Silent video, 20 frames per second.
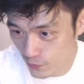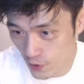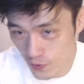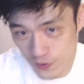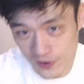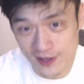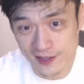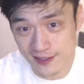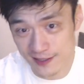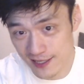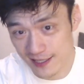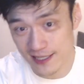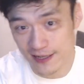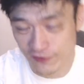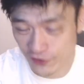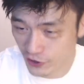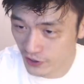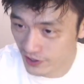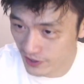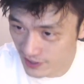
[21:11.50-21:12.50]
let's have a
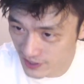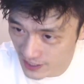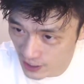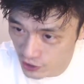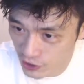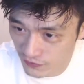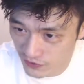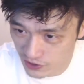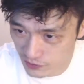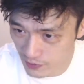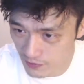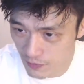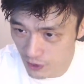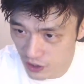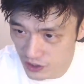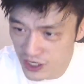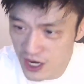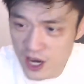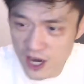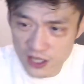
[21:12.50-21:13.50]
look at the schedule for the
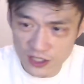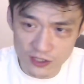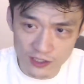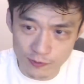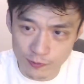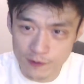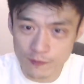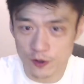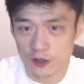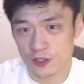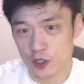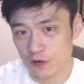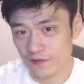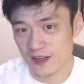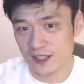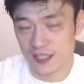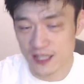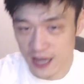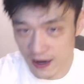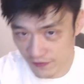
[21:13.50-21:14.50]
Springboks. So Springboks
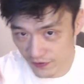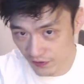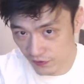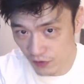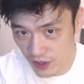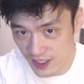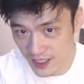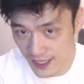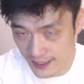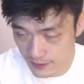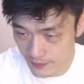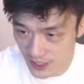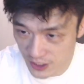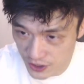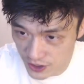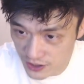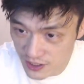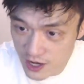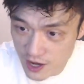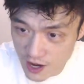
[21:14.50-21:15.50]
obviously have three test
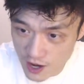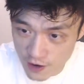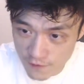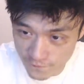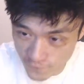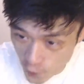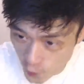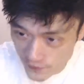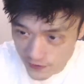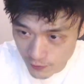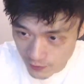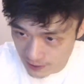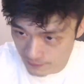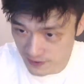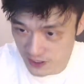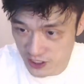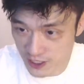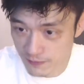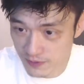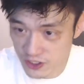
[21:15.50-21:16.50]
matches for the Rugby
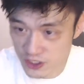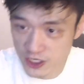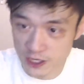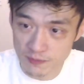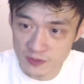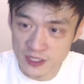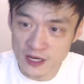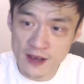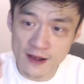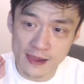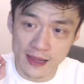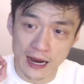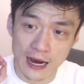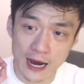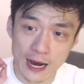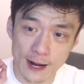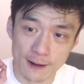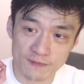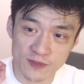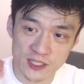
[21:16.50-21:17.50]
Championships.
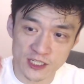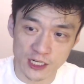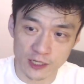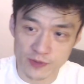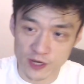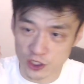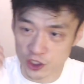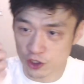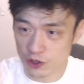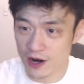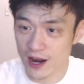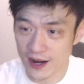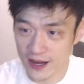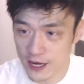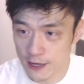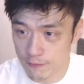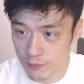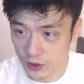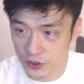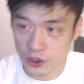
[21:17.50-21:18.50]
It's going to be Australia
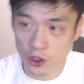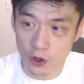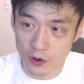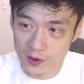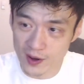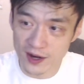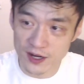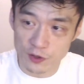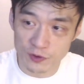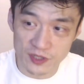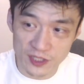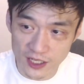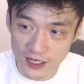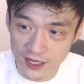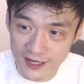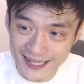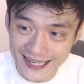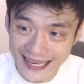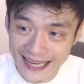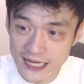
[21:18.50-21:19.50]
in Pretoria, New
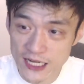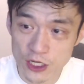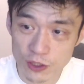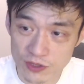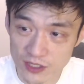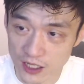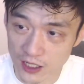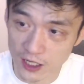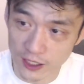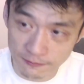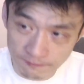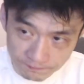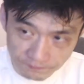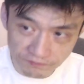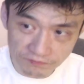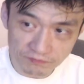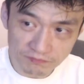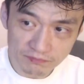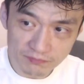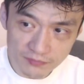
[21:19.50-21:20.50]
Zealand in New Zealand,
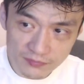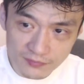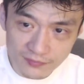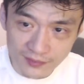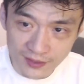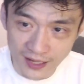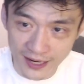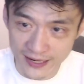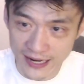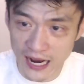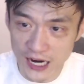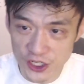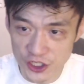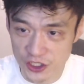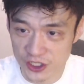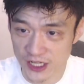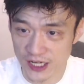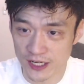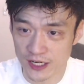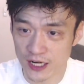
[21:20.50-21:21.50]
and
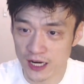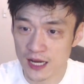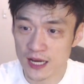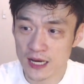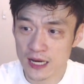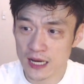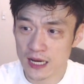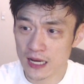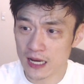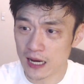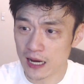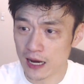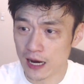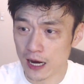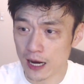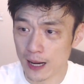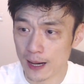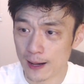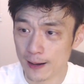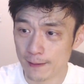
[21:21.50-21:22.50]
Argentina
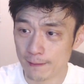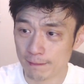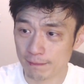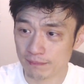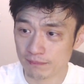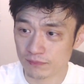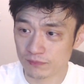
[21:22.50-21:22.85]
Argentina